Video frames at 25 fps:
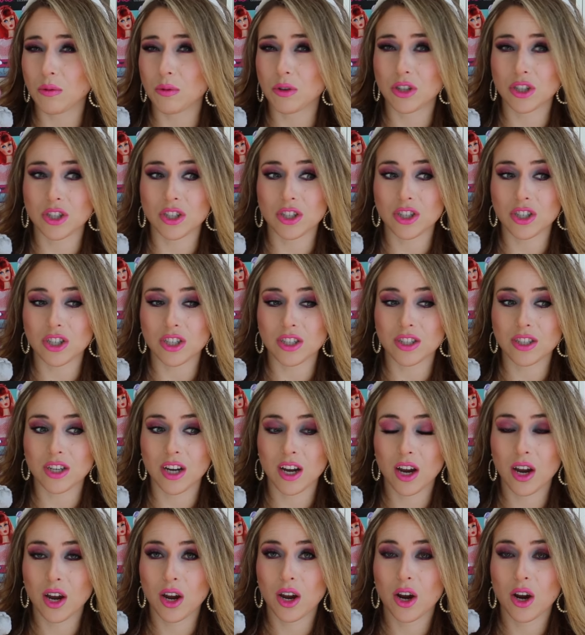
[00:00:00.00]
which is just
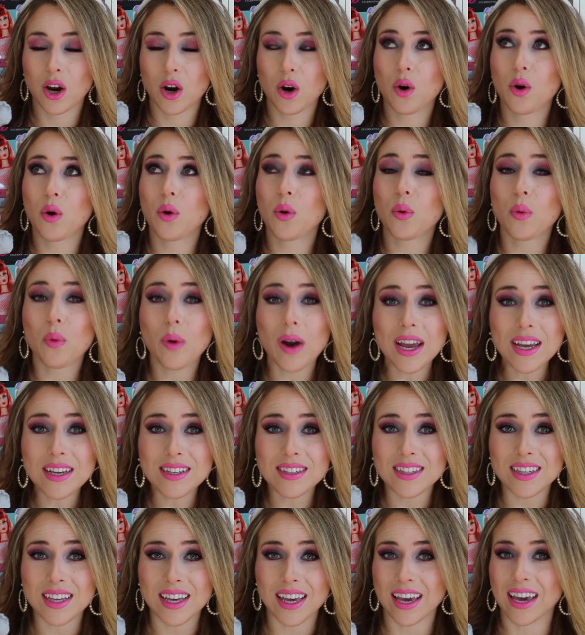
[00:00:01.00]

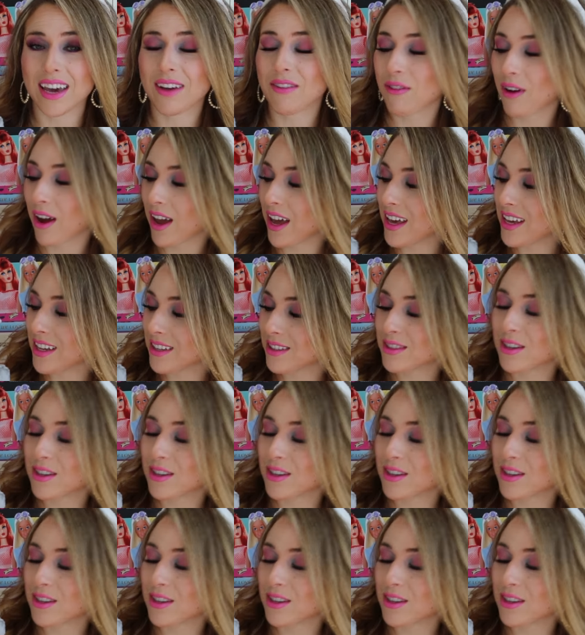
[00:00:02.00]
crazy, right?